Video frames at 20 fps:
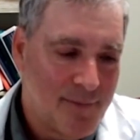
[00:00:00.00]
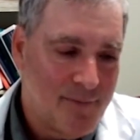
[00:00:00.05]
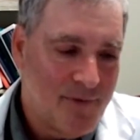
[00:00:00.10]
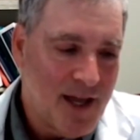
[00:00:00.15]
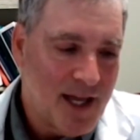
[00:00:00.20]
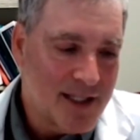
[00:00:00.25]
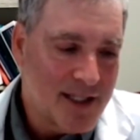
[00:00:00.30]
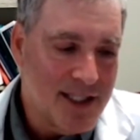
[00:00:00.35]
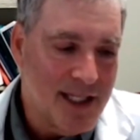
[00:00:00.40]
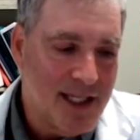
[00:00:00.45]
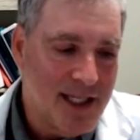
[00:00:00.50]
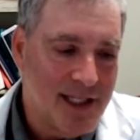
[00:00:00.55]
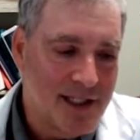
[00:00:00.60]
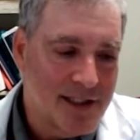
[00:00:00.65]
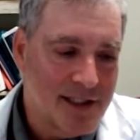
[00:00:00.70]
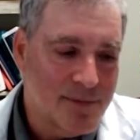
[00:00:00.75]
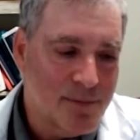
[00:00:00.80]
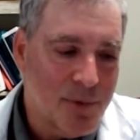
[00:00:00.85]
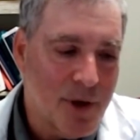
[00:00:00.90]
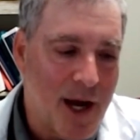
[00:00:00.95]
vaccine
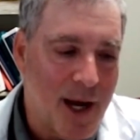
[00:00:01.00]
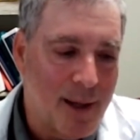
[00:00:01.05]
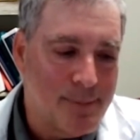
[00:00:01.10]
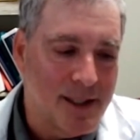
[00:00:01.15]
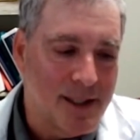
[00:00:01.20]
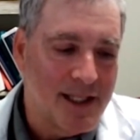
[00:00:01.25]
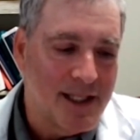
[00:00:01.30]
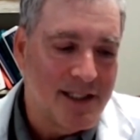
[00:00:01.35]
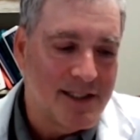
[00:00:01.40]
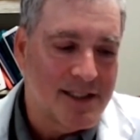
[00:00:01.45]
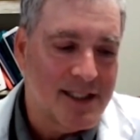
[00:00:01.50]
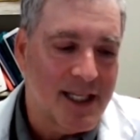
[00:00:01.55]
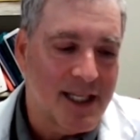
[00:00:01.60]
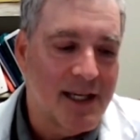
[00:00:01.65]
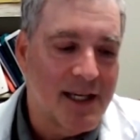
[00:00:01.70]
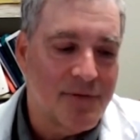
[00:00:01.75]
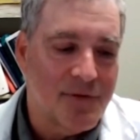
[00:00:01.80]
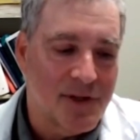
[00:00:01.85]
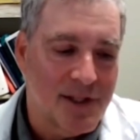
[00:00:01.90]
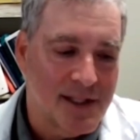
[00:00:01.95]
is probably
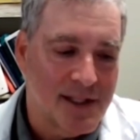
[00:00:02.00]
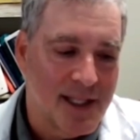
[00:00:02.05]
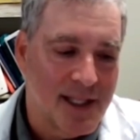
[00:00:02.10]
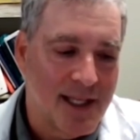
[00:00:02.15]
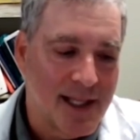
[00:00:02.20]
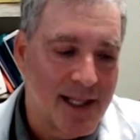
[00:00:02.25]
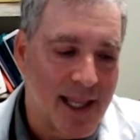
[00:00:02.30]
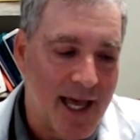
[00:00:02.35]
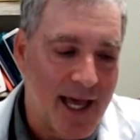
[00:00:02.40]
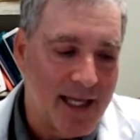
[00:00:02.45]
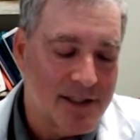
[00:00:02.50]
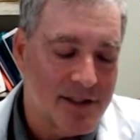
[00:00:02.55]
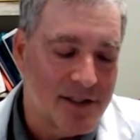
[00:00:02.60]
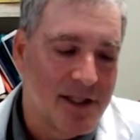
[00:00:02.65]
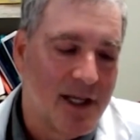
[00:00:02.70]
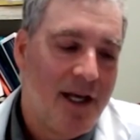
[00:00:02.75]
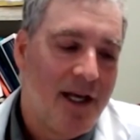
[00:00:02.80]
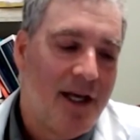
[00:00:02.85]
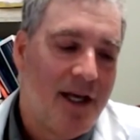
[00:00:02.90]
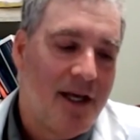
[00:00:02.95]
significantly less